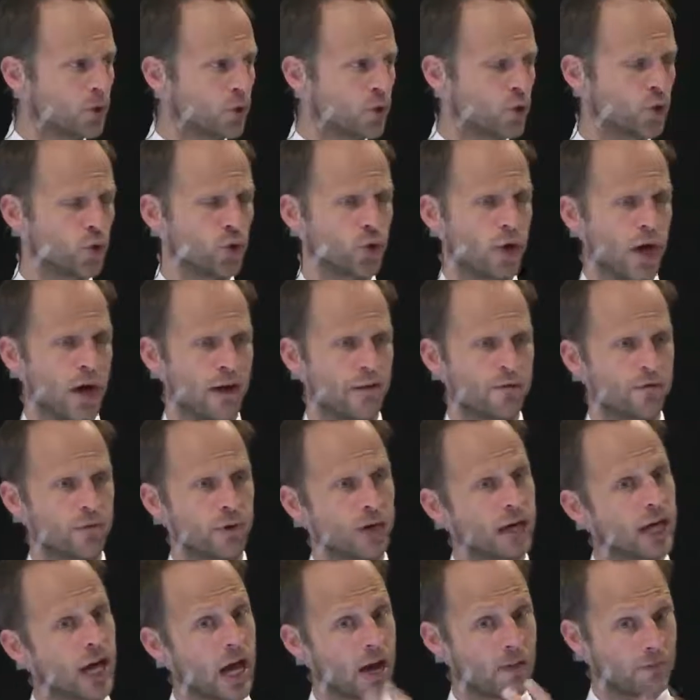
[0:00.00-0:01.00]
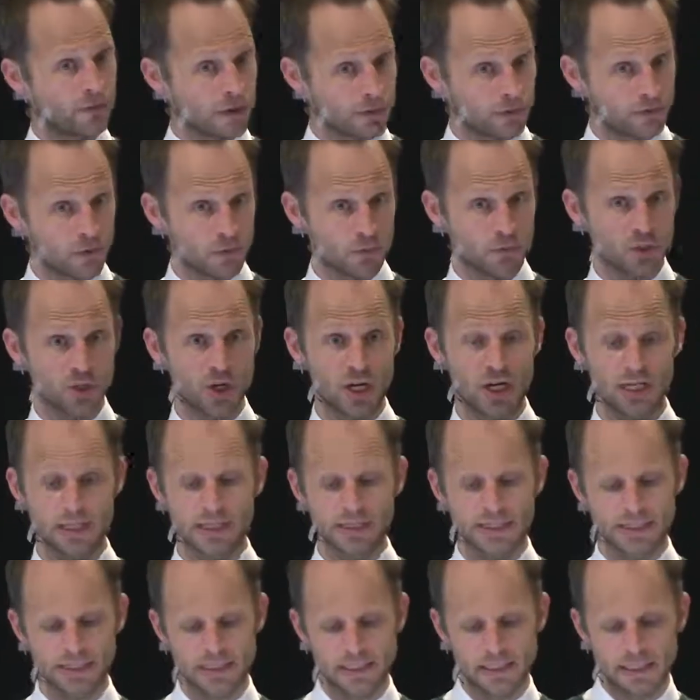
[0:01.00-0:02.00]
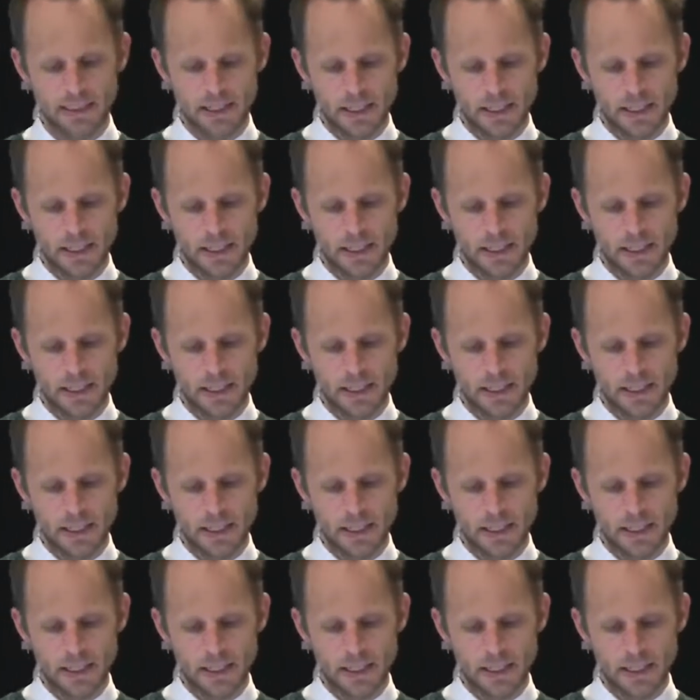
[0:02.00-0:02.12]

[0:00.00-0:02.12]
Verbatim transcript: who have recovered from drugs,